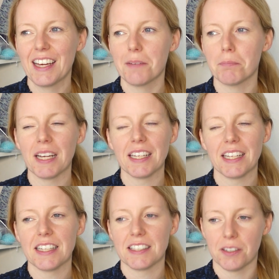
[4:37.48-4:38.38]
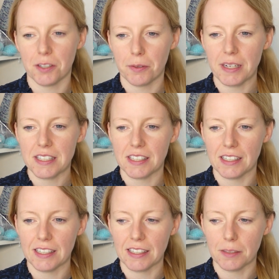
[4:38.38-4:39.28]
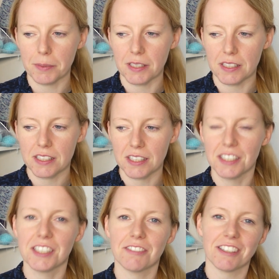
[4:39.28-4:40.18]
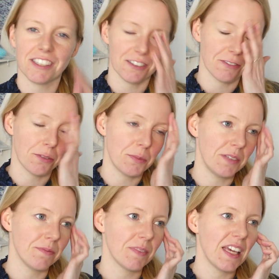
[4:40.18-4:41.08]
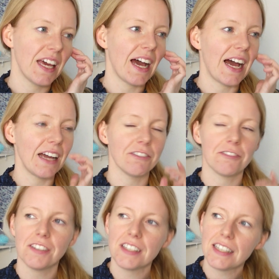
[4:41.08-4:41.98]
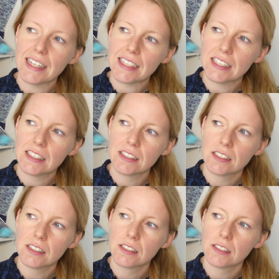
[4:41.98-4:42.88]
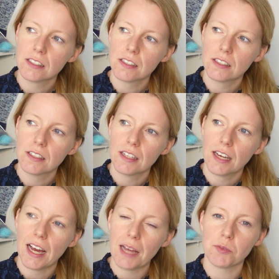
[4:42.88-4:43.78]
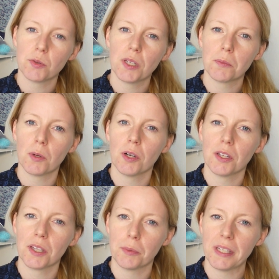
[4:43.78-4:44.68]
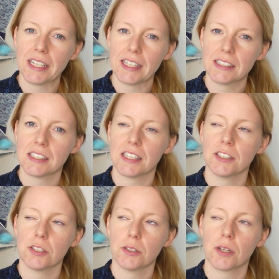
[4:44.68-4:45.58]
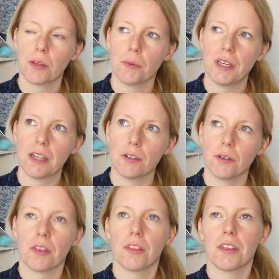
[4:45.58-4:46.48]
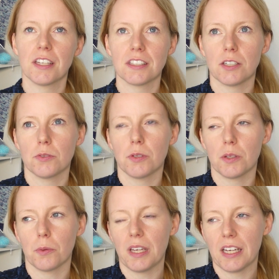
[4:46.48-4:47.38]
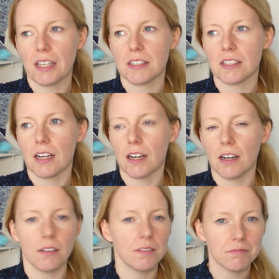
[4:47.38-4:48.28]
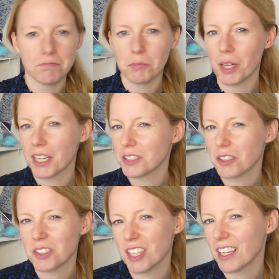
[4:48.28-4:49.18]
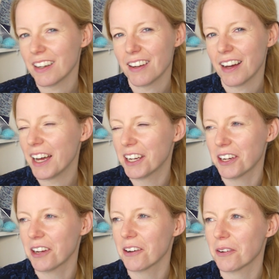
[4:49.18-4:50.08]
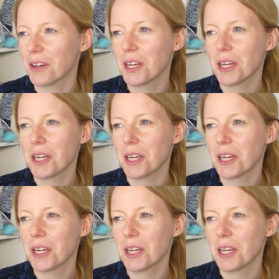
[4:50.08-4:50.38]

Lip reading: Mondays are always a little bit difficult for me. I feel like I'm doing more on the weekends than during the week, or the things I do on the weekends are more exhausting. I don't know.